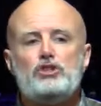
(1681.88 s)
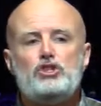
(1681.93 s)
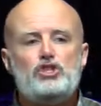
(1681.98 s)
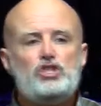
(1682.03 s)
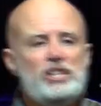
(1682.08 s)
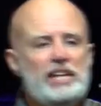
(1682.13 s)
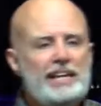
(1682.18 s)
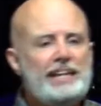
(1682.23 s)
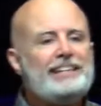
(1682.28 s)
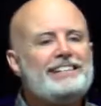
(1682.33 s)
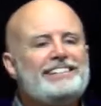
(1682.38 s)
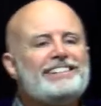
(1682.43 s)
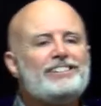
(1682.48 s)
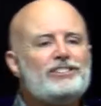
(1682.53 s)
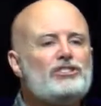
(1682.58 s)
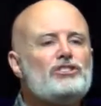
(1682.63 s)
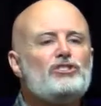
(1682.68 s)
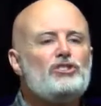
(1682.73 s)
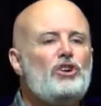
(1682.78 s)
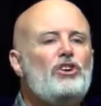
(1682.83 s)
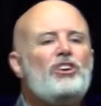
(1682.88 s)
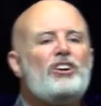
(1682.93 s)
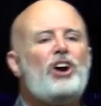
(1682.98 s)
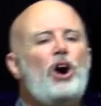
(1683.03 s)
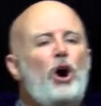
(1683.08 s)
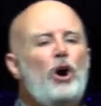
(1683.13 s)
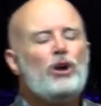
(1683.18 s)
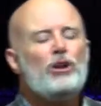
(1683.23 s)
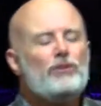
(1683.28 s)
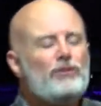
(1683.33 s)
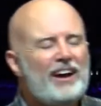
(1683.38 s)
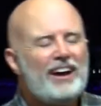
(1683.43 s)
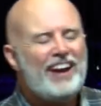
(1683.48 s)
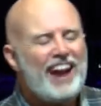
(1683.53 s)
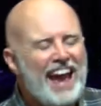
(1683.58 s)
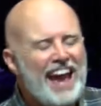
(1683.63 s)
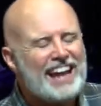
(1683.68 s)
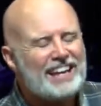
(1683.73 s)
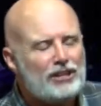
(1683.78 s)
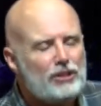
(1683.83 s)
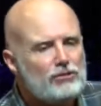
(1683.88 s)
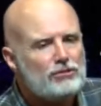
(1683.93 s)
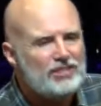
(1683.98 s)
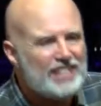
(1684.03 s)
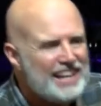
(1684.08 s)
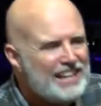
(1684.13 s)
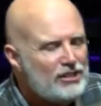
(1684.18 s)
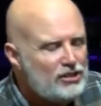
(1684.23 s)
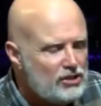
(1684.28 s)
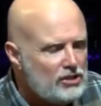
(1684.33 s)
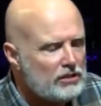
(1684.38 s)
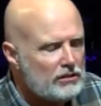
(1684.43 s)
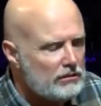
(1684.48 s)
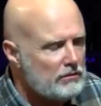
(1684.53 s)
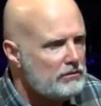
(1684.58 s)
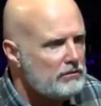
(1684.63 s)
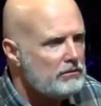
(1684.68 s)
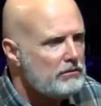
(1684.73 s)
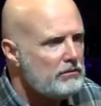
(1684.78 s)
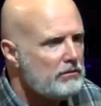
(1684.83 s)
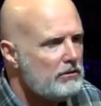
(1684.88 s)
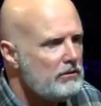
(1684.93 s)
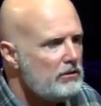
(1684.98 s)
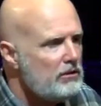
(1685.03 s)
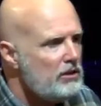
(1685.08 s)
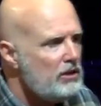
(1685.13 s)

Jesus took all of our accusation. Yes,